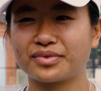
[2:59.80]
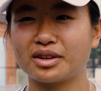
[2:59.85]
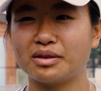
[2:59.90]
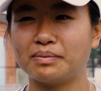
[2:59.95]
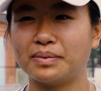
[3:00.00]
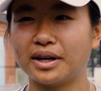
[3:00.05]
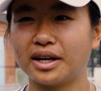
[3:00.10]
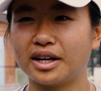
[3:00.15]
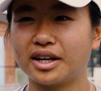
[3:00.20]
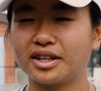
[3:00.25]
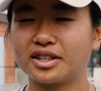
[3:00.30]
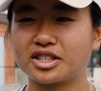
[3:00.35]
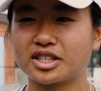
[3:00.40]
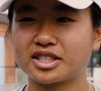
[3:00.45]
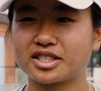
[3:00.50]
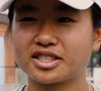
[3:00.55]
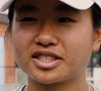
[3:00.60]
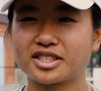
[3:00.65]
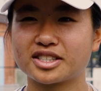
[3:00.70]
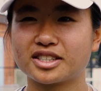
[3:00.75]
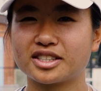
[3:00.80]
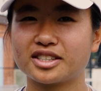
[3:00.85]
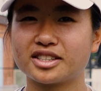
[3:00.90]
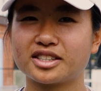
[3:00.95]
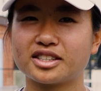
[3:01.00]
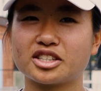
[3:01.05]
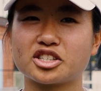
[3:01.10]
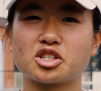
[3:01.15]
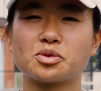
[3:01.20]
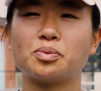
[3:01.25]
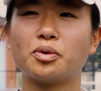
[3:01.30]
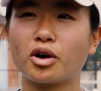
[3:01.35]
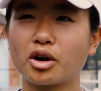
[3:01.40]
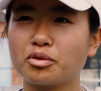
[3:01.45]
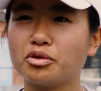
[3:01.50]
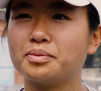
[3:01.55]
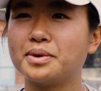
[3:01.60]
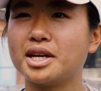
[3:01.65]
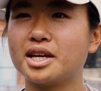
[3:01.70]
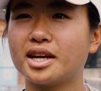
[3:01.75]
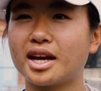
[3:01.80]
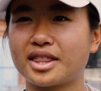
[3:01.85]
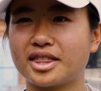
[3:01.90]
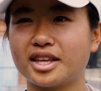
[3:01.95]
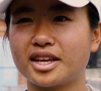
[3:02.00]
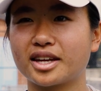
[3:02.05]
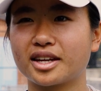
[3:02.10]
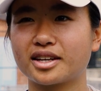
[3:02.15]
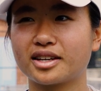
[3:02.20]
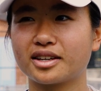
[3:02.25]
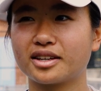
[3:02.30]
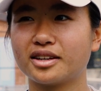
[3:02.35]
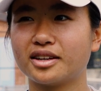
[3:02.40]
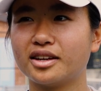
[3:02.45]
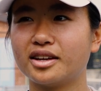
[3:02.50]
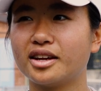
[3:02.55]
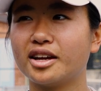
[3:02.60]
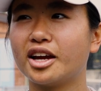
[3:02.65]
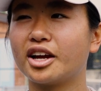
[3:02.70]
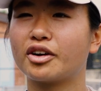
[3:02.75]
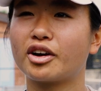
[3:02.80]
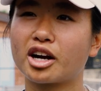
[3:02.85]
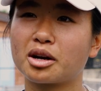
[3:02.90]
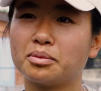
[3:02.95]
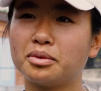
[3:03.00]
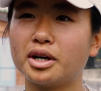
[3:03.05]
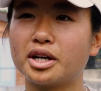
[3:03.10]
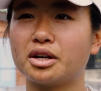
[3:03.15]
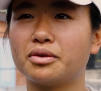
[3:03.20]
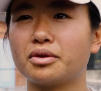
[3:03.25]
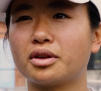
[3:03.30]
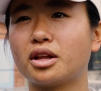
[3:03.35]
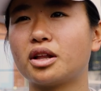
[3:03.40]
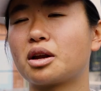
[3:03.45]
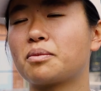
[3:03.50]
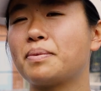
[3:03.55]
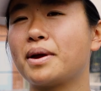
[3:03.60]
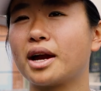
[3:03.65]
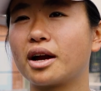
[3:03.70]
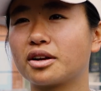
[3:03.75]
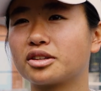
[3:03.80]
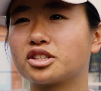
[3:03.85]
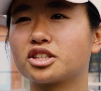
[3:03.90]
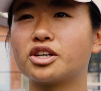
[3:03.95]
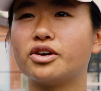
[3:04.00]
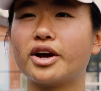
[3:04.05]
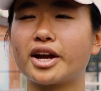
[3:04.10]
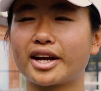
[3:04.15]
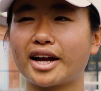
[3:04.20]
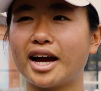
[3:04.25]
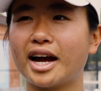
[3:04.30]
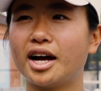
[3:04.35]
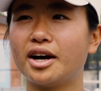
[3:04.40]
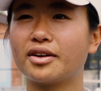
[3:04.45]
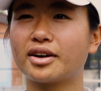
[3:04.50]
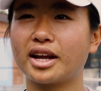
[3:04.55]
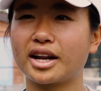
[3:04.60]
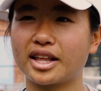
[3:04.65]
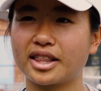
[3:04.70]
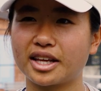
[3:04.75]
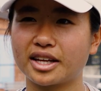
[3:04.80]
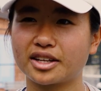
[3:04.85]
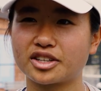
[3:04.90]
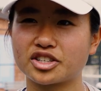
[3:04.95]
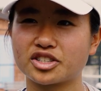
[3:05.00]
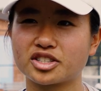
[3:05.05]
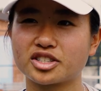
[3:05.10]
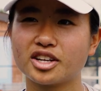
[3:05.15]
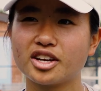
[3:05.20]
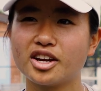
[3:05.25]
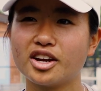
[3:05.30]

But just the support will be, I think, incredible. I know a lot of parents are going out, and I think just